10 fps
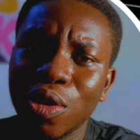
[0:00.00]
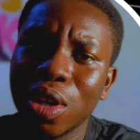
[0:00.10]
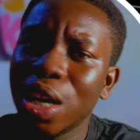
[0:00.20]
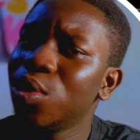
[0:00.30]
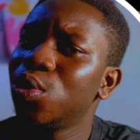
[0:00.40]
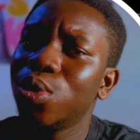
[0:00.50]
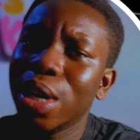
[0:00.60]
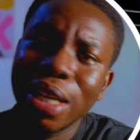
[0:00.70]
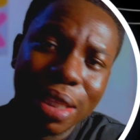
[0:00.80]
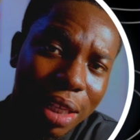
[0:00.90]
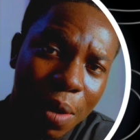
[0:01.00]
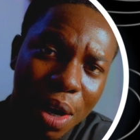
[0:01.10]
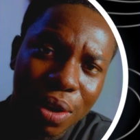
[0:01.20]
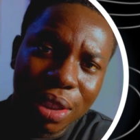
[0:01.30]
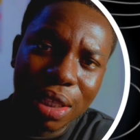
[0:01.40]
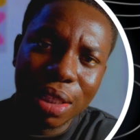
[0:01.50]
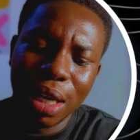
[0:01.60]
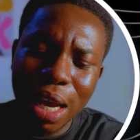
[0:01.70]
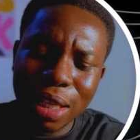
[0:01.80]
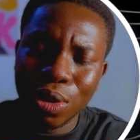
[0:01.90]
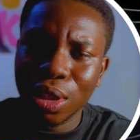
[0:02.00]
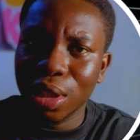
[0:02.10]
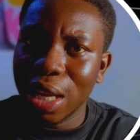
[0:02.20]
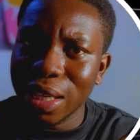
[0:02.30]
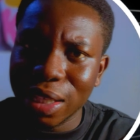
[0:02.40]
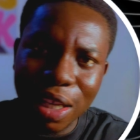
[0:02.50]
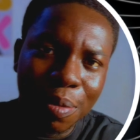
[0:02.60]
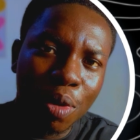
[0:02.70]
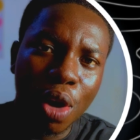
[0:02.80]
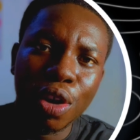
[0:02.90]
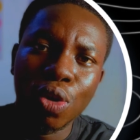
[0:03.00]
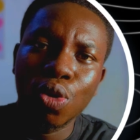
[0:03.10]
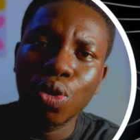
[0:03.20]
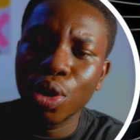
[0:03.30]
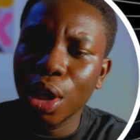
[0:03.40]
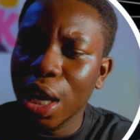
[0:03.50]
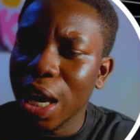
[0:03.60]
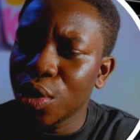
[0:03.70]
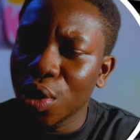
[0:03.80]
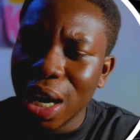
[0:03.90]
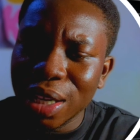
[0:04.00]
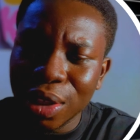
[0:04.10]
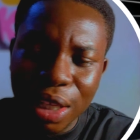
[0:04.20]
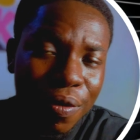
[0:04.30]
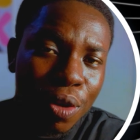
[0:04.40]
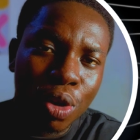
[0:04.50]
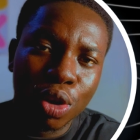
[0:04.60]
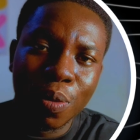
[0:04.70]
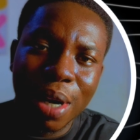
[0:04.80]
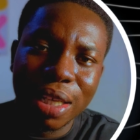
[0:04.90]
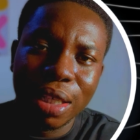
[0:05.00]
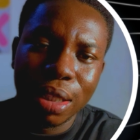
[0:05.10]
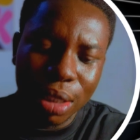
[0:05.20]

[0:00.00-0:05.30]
you can't do anything about it. It has that same boring look and you can't even customize it.